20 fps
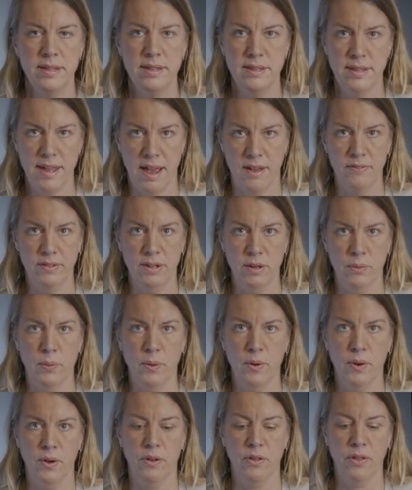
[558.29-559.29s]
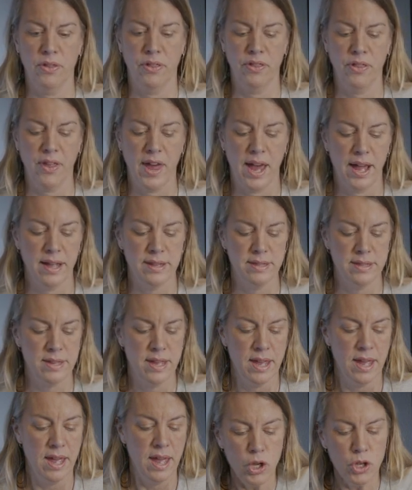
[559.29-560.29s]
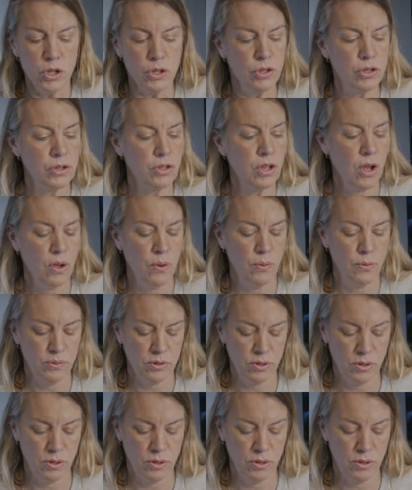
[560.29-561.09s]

Definitely worth that. So